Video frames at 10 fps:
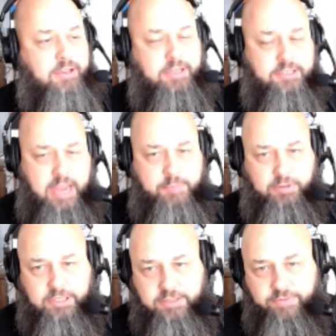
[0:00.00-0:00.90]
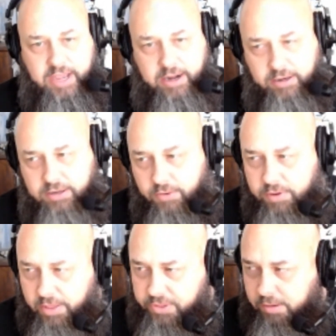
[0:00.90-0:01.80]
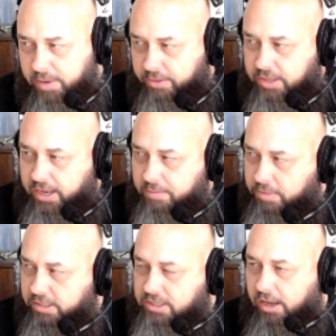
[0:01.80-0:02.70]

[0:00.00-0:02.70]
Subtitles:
example is of that. I know nothing about that. But,